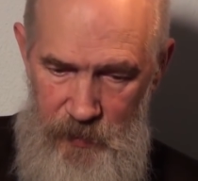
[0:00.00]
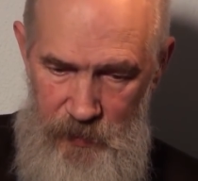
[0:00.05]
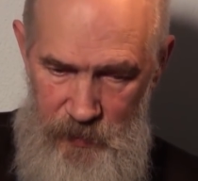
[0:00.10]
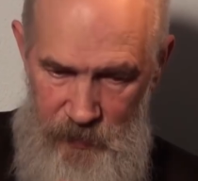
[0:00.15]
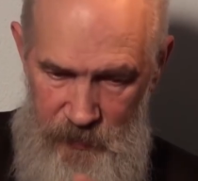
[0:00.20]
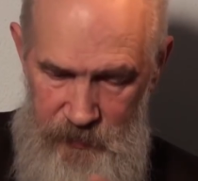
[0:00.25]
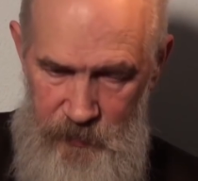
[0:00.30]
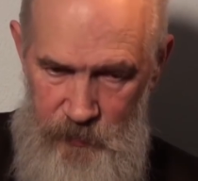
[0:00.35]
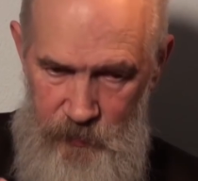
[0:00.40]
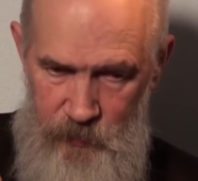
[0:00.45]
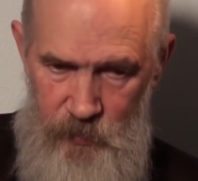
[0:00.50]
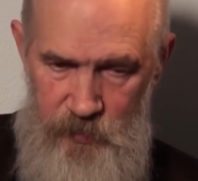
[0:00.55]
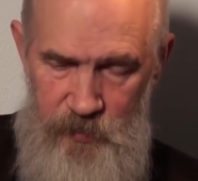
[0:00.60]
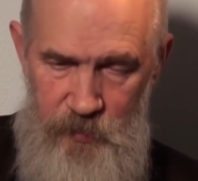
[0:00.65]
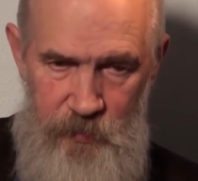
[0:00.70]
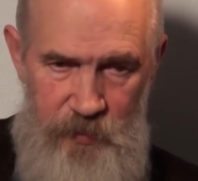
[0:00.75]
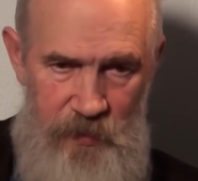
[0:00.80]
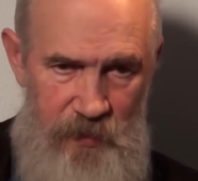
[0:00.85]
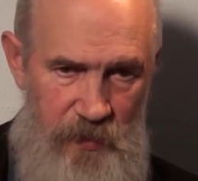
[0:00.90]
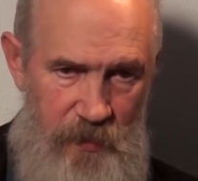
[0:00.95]
And so
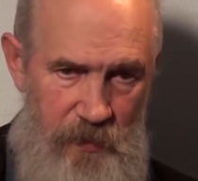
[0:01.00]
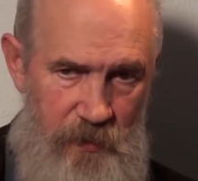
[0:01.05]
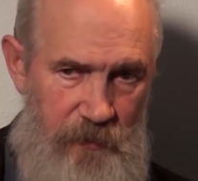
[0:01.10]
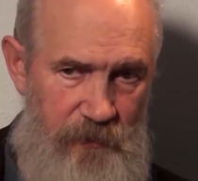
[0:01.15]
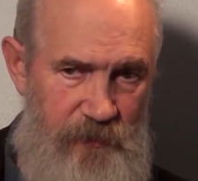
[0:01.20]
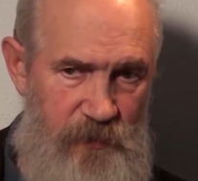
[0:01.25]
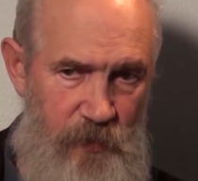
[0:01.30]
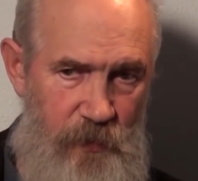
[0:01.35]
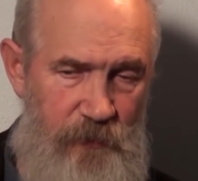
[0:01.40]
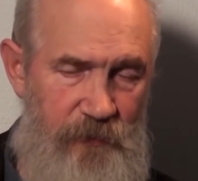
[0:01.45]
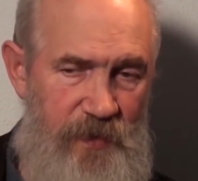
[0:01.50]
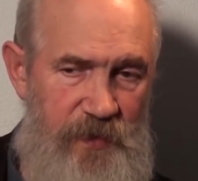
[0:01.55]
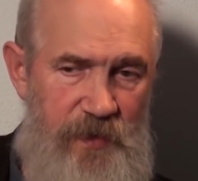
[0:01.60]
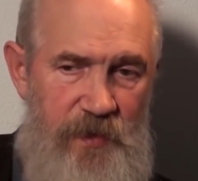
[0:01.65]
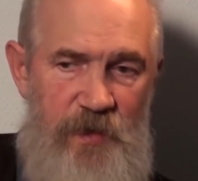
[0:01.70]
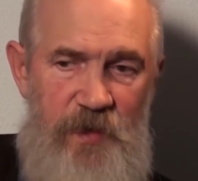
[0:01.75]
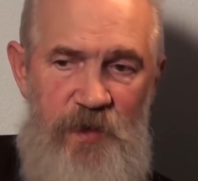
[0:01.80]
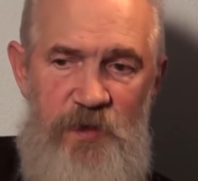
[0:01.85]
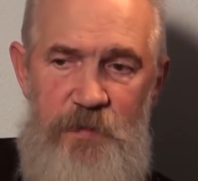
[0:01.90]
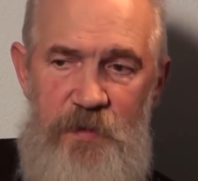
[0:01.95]
all of that was
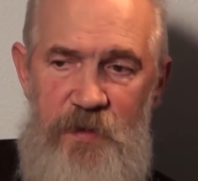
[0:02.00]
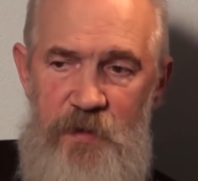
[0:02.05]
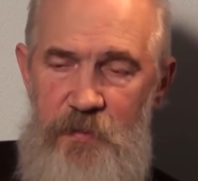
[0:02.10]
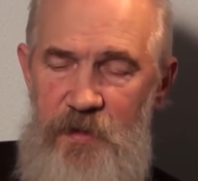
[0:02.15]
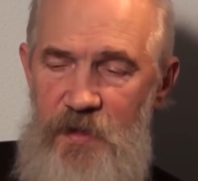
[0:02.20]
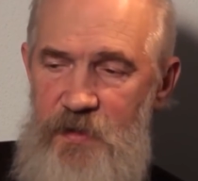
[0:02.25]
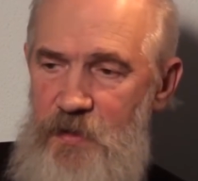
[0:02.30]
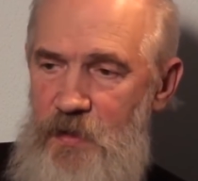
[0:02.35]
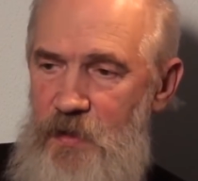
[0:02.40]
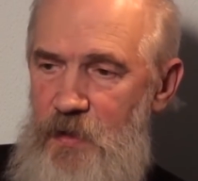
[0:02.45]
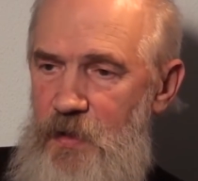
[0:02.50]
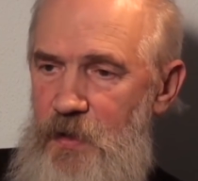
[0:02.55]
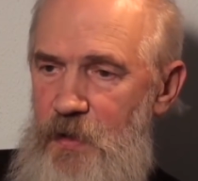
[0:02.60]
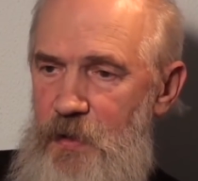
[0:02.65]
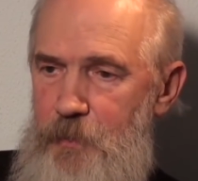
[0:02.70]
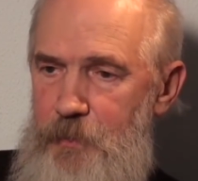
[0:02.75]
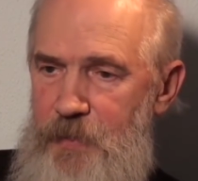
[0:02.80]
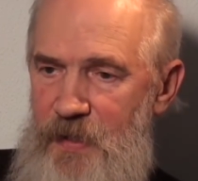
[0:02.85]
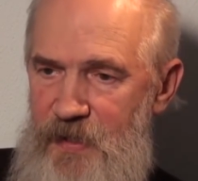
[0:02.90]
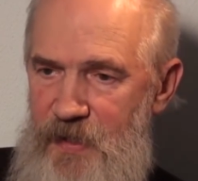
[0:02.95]
shown in
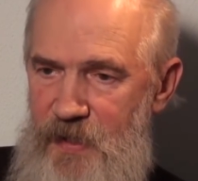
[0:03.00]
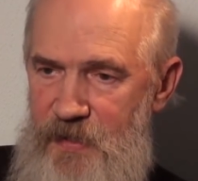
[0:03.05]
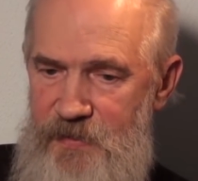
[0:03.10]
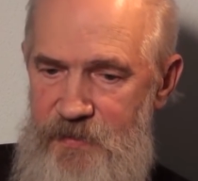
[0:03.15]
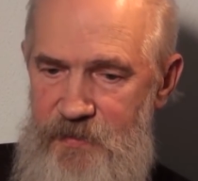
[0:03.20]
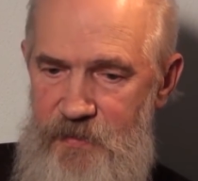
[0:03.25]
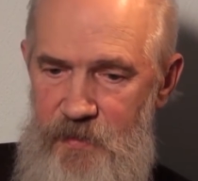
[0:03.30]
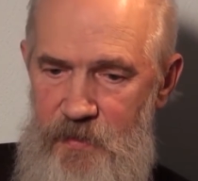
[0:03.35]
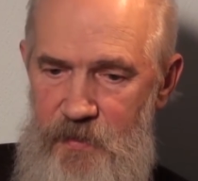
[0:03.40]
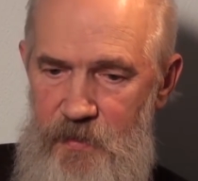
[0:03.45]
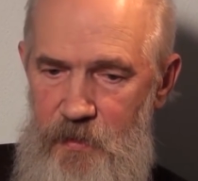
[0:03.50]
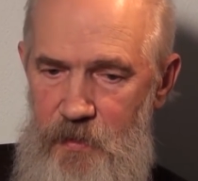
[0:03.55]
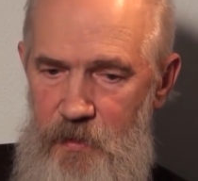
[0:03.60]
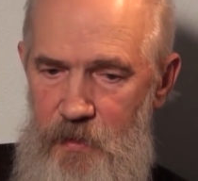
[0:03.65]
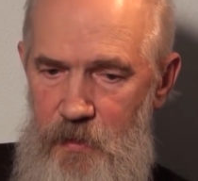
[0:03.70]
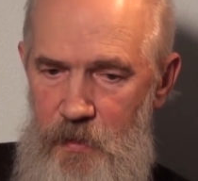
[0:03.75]
those experiments.